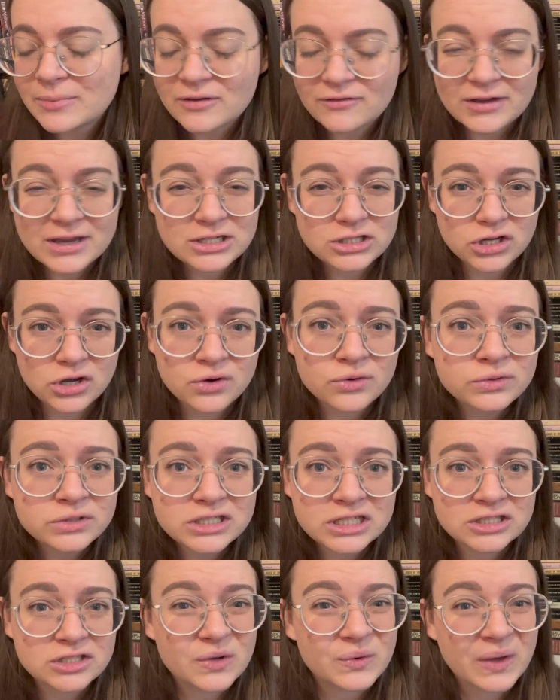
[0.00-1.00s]
If I don't,
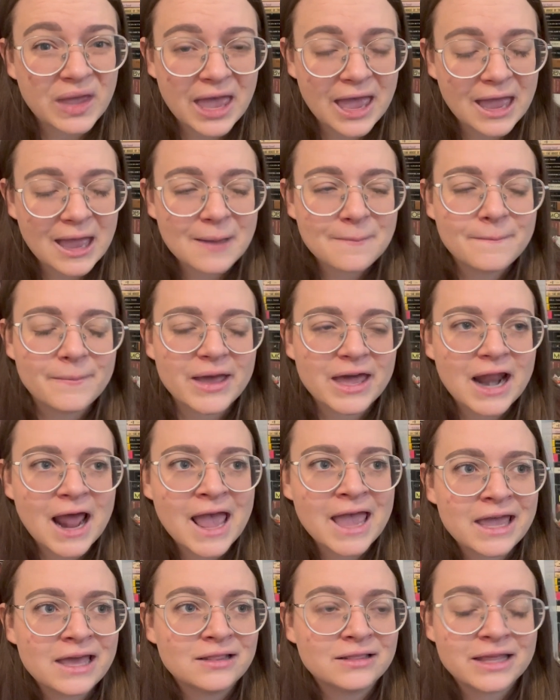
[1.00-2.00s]
it's okay. But
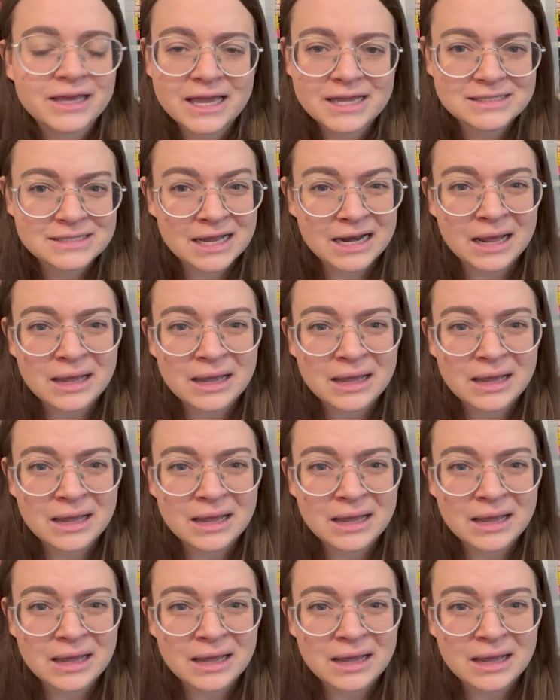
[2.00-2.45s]
like I said,